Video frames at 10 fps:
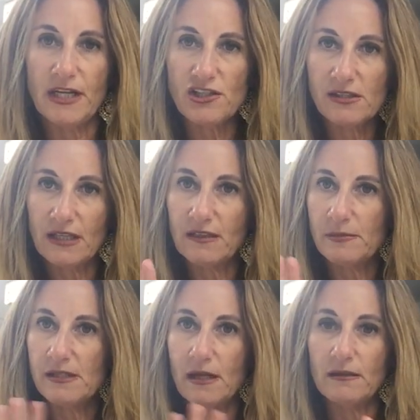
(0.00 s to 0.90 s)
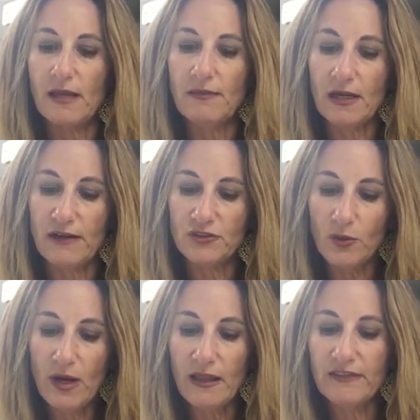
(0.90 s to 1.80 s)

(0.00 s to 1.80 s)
I just let them sit. And then after a while,